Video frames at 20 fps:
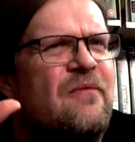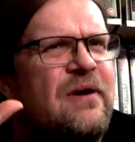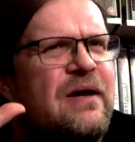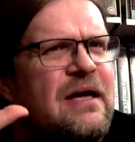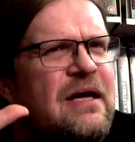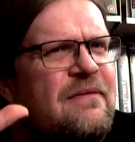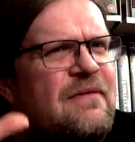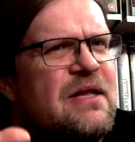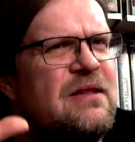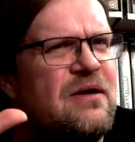
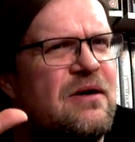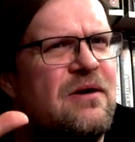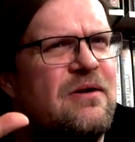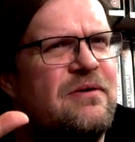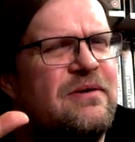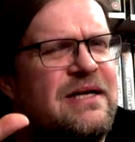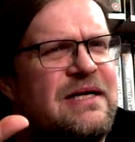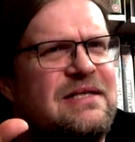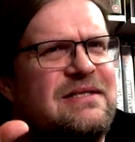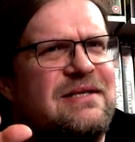even
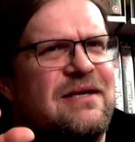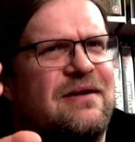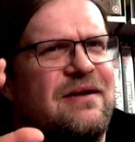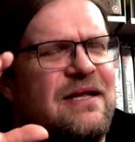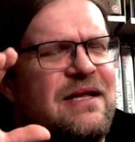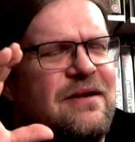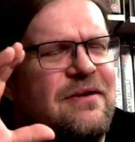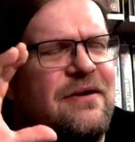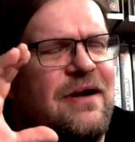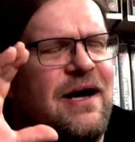though it's a
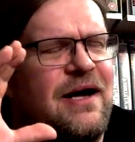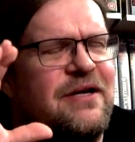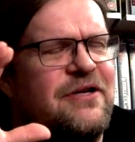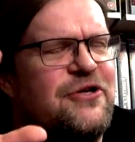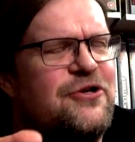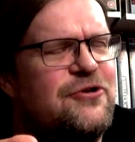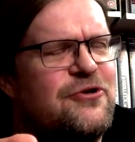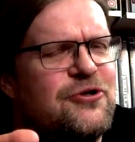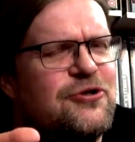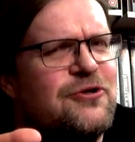little
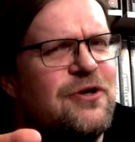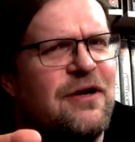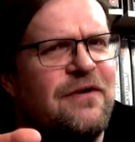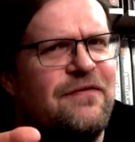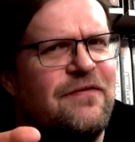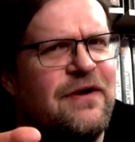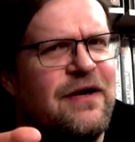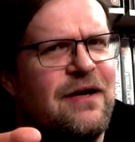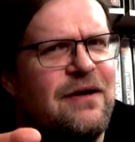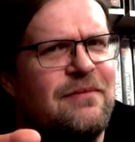unusual
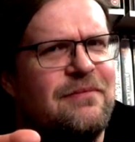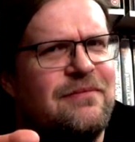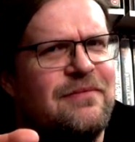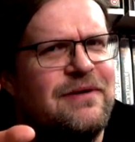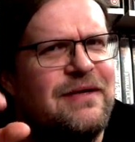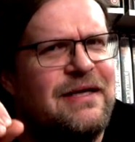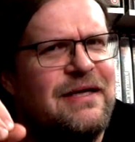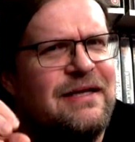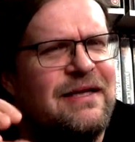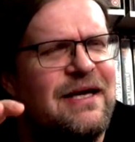film,
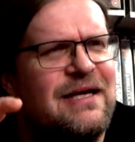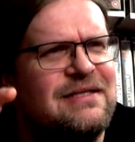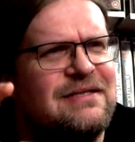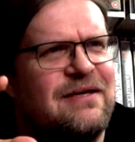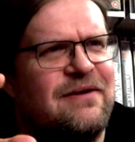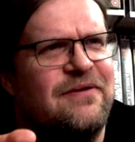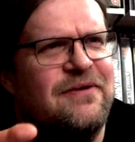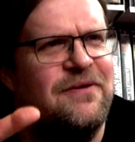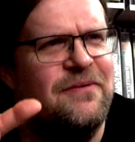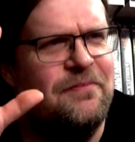it has
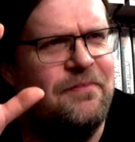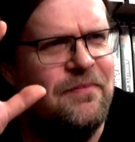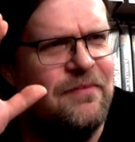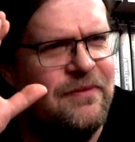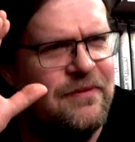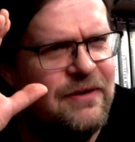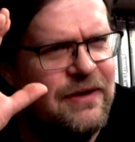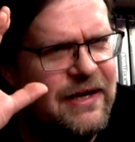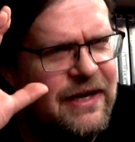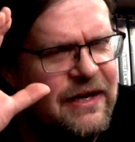a
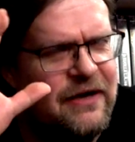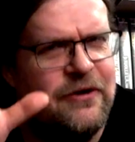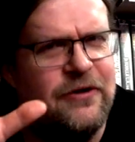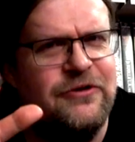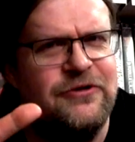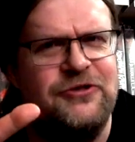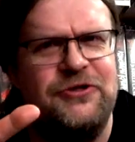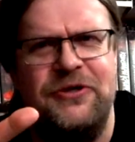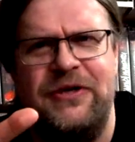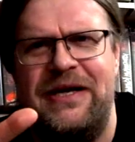
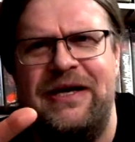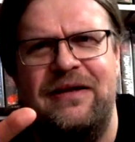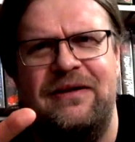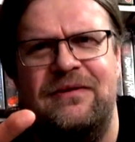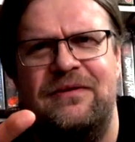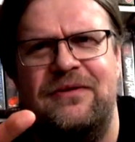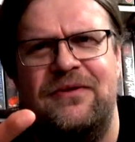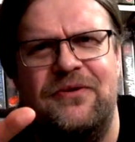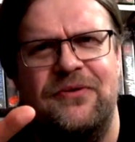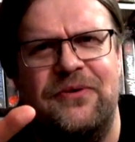
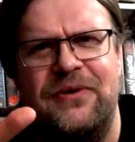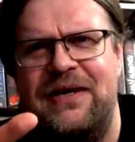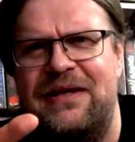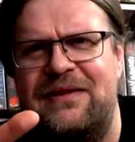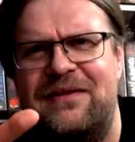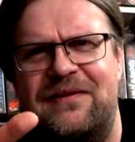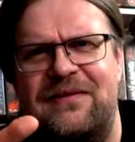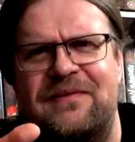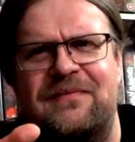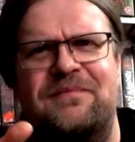energy to
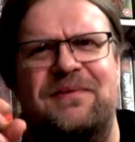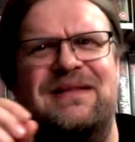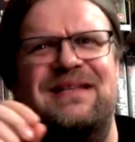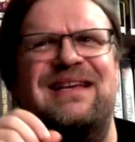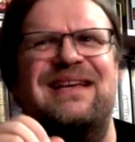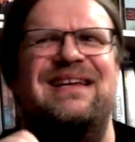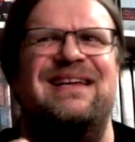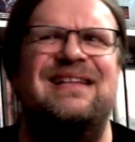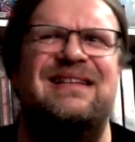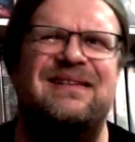it,
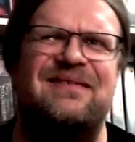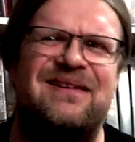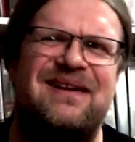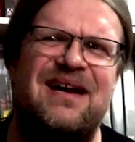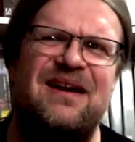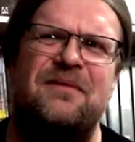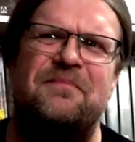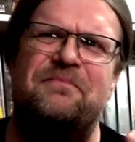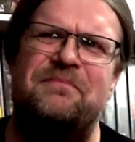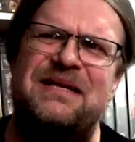but it
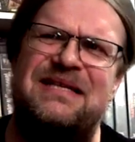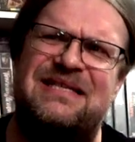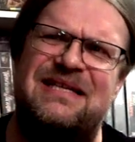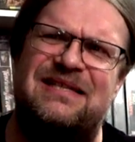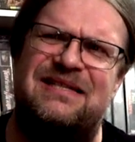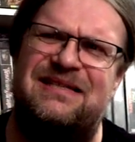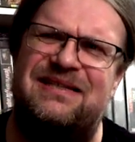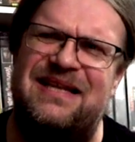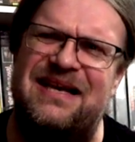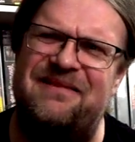kind of
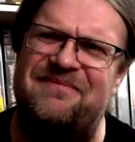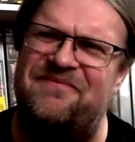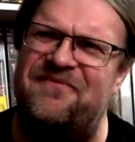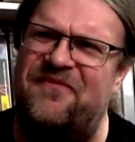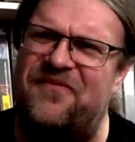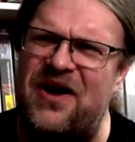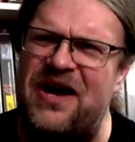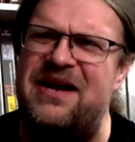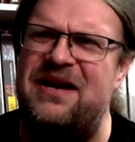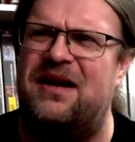misses the
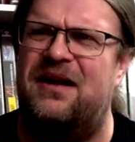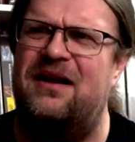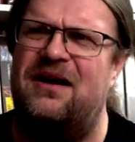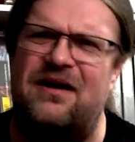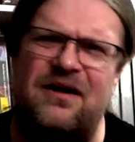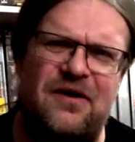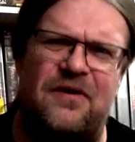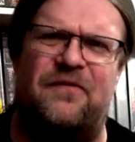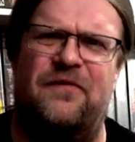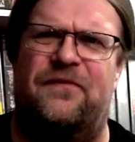final
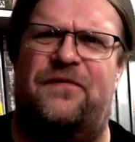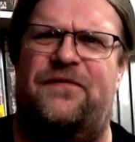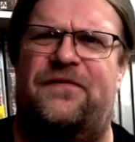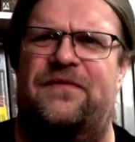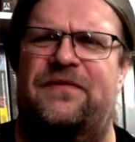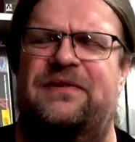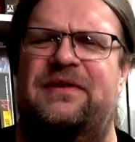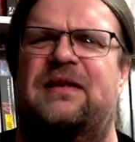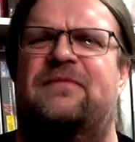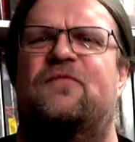
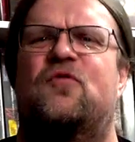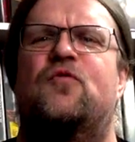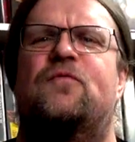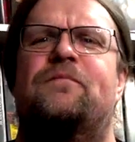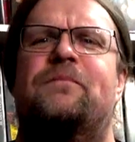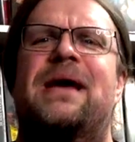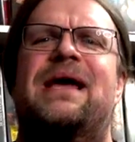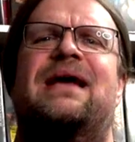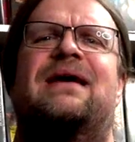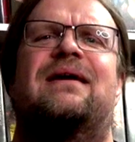oomph that would
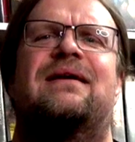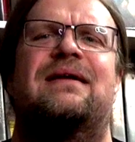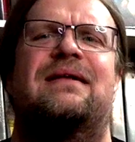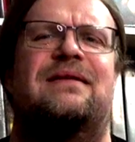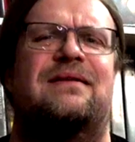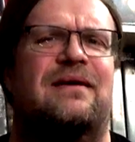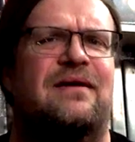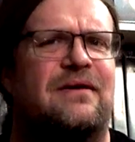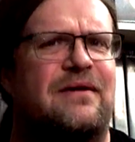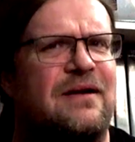make
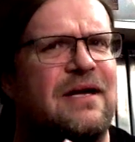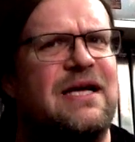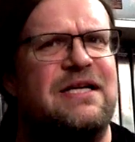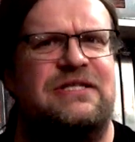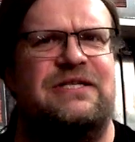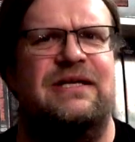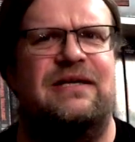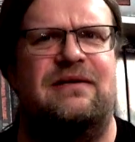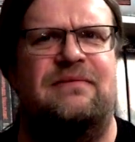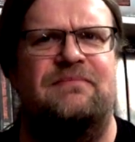it a
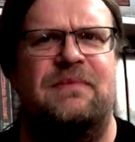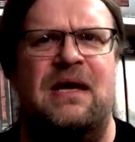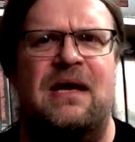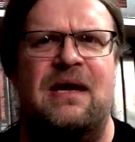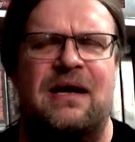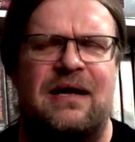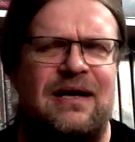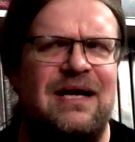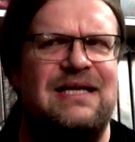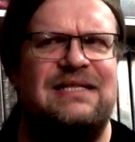classic.
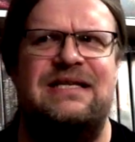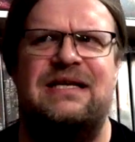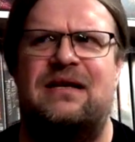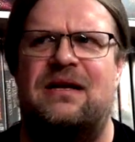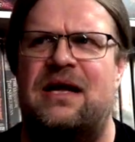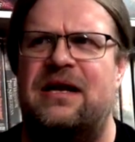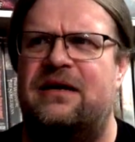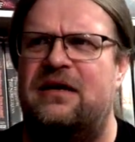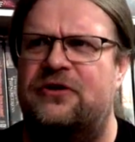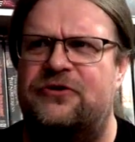Classic
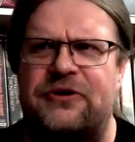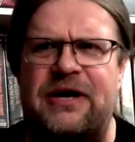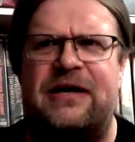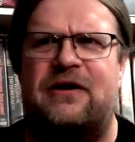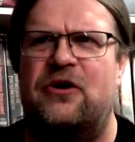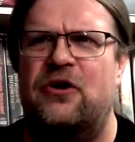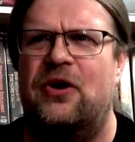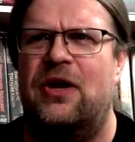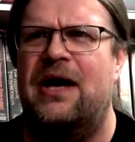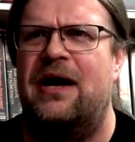like a
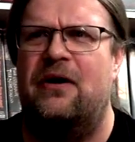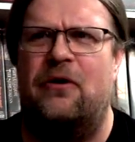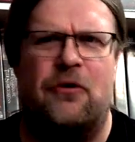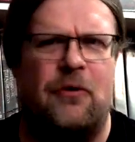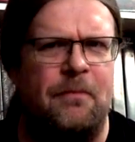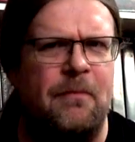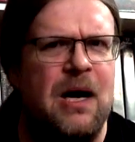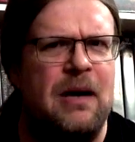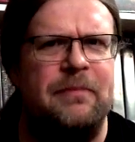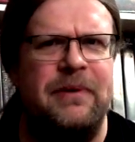Dracula
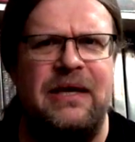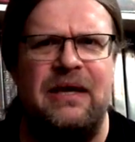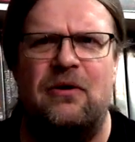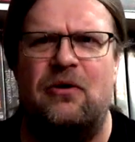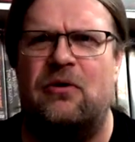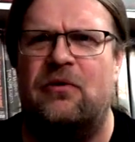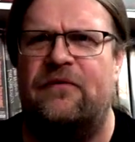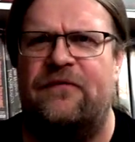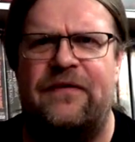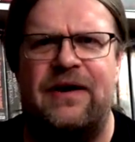or Mummy
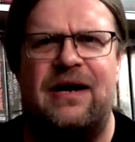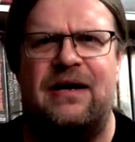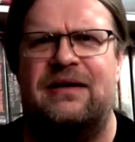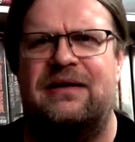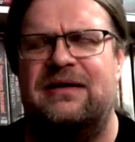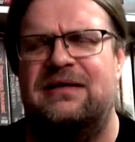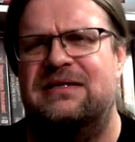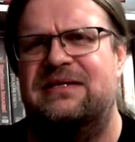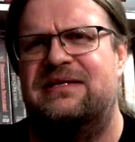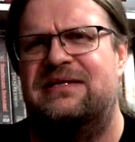or
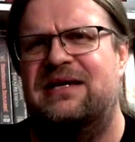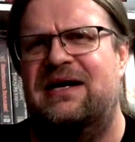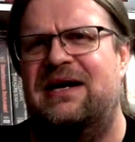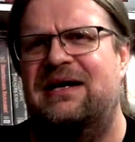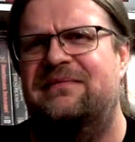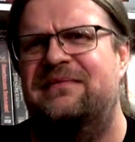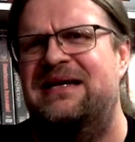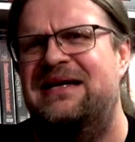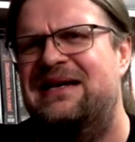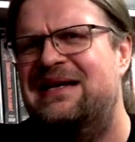
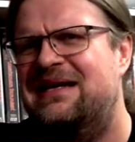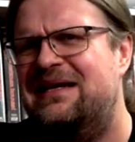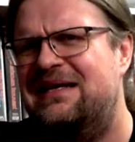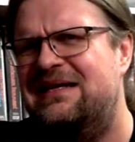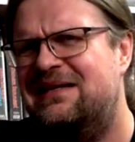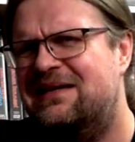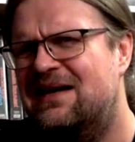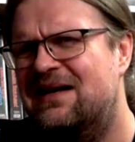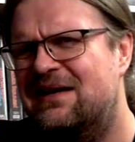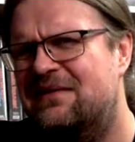Frankenstein.
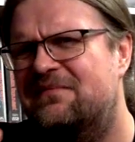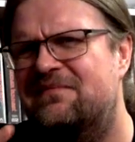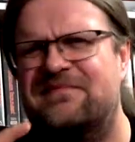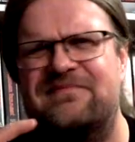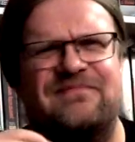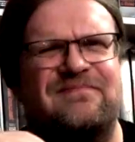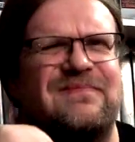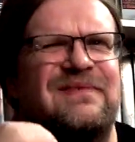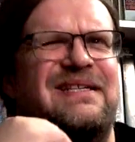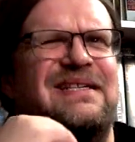Kind
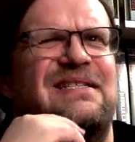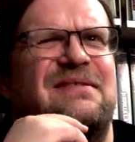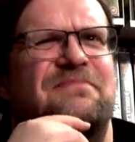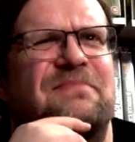of is